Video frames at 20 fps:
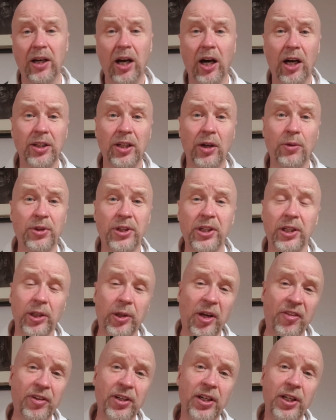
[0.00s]
I don't think I'd
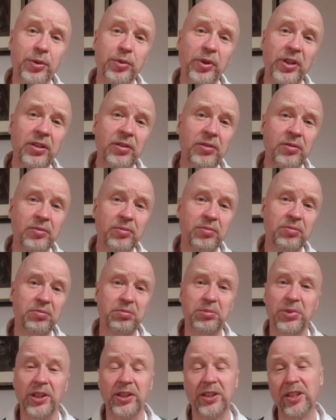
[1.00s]
have another one,
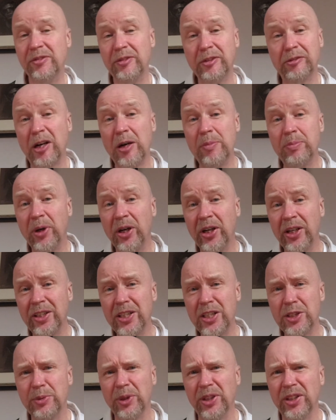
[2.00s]
but I don't regret buying
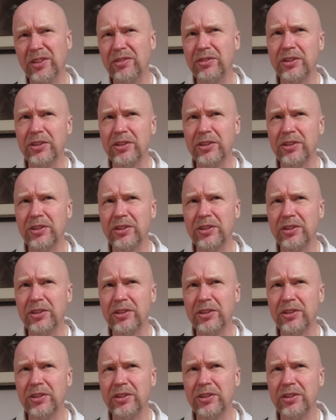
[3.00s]
this one,